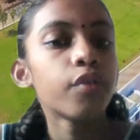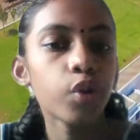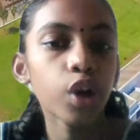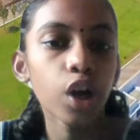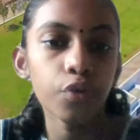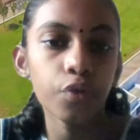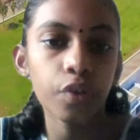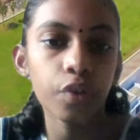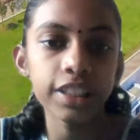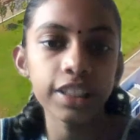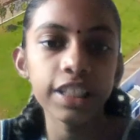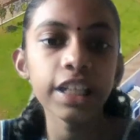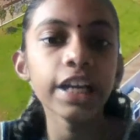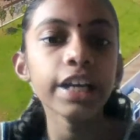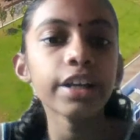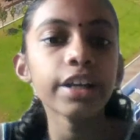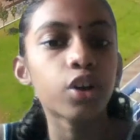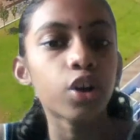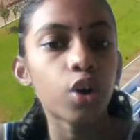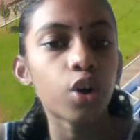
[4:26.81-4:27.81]
We are facing
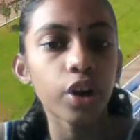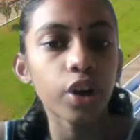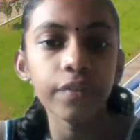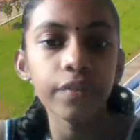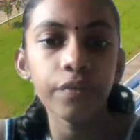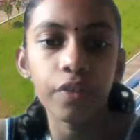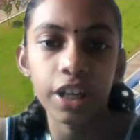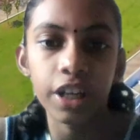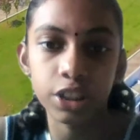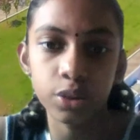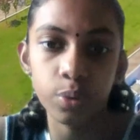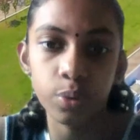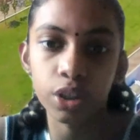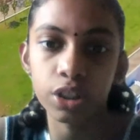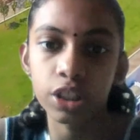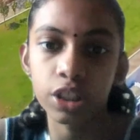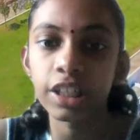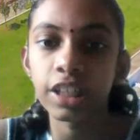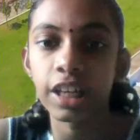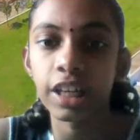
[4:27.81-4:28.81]
a growing
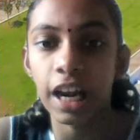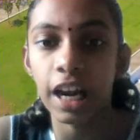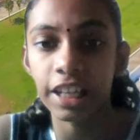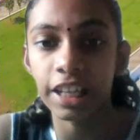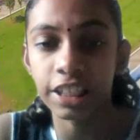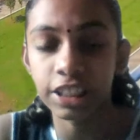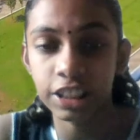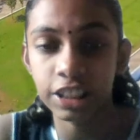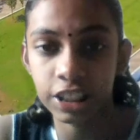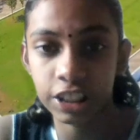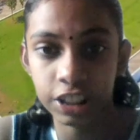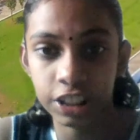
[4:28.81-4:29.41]
freshwater crisis